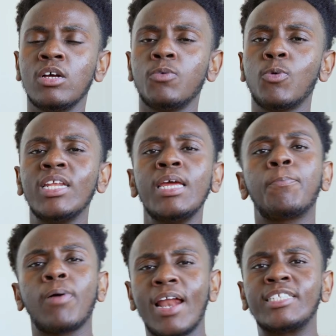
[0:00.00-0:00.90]
really
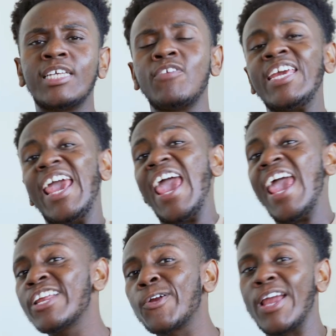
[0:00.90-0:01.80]
productivity
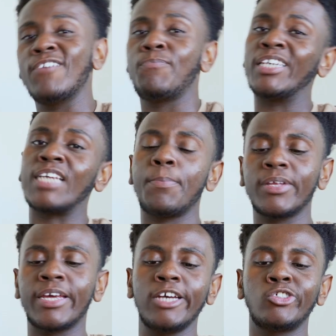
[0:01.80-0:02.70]
and creative-based
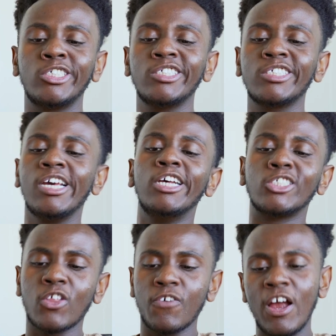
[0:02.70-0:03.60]
applications.
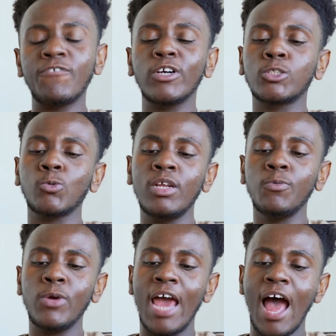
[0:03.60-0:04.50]
So the very first one
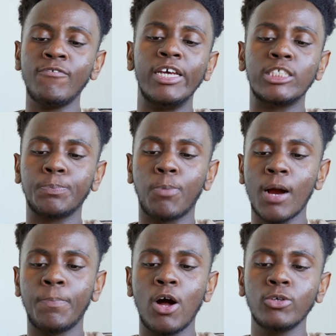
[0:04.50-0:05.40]
we have is
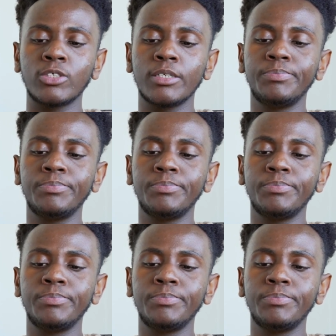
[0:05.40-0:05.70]
Spark Post.